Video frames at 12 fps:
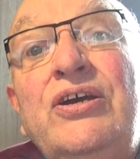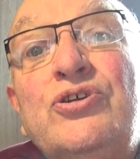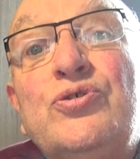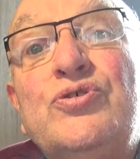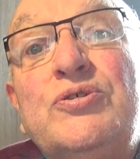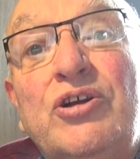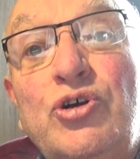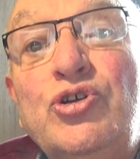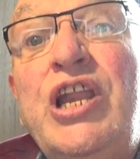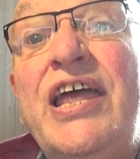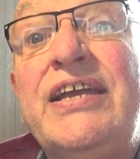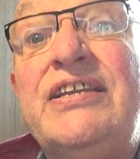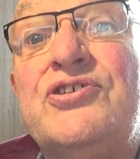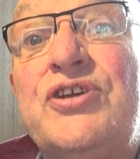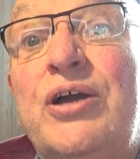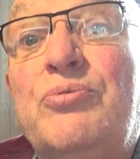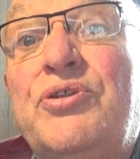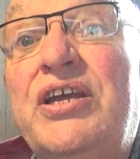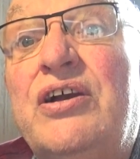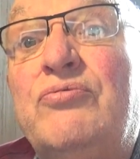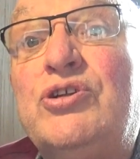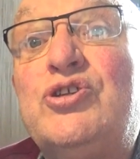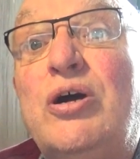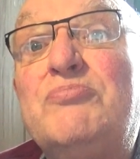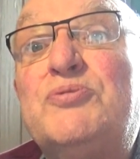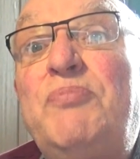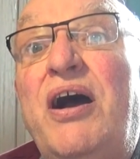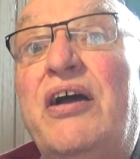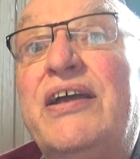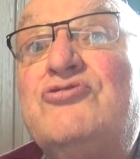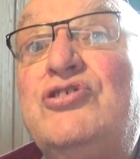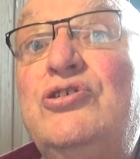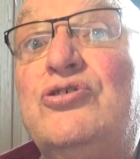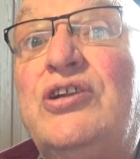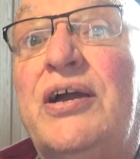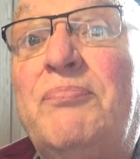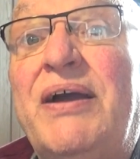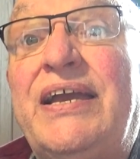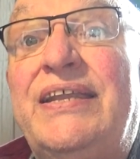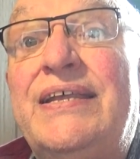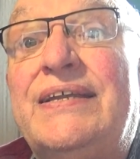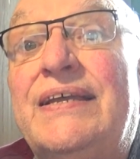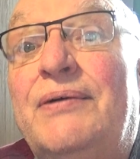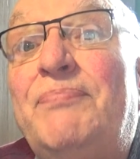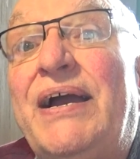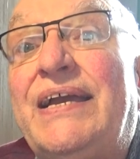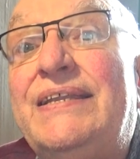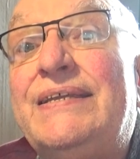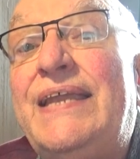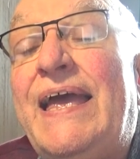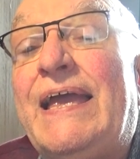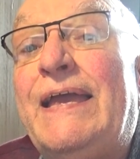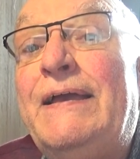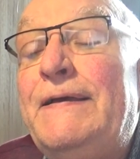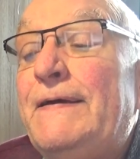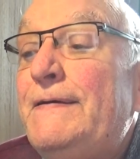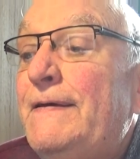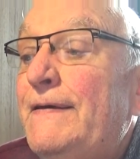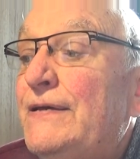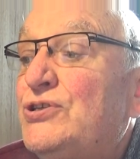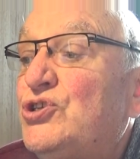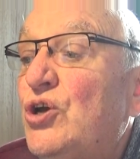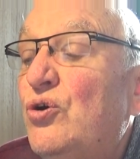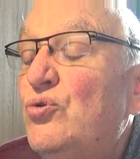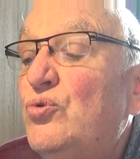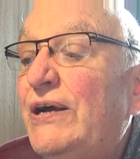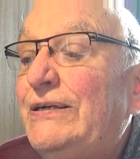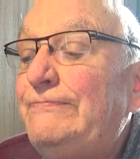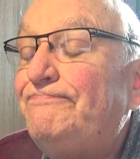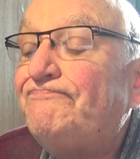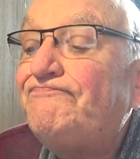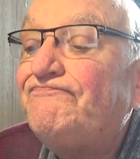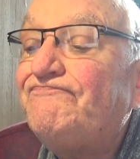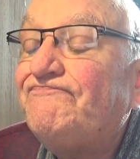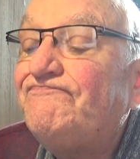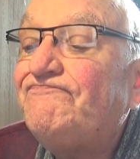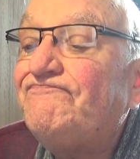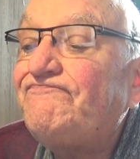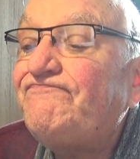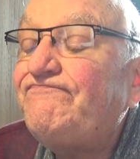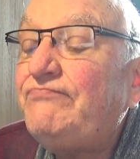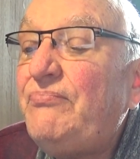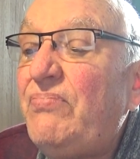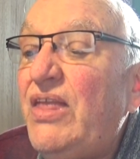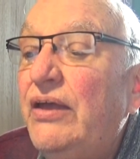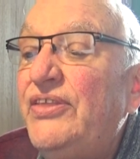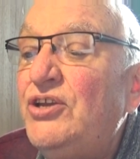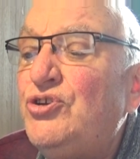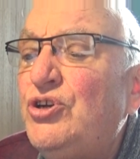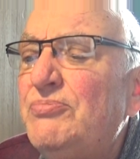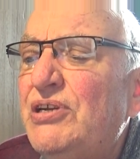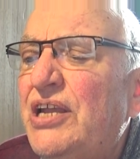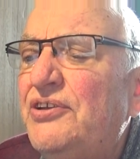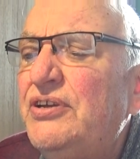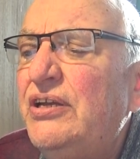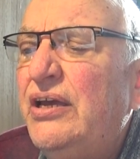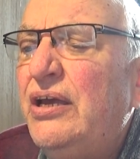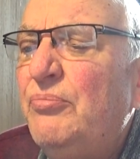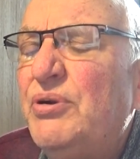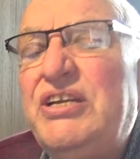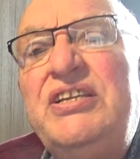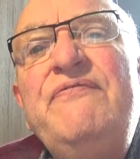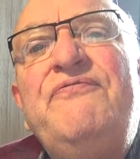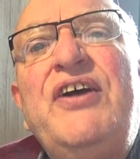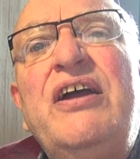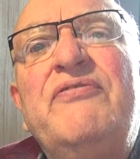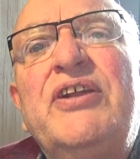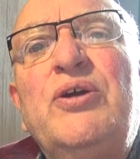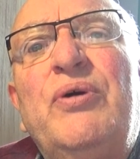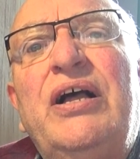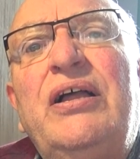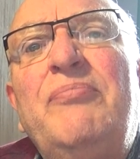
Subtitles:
So it's a good likeness, I would think, of what Thomas Parr actually looked like back in the day. So they took him to London, but he didn't fare very well.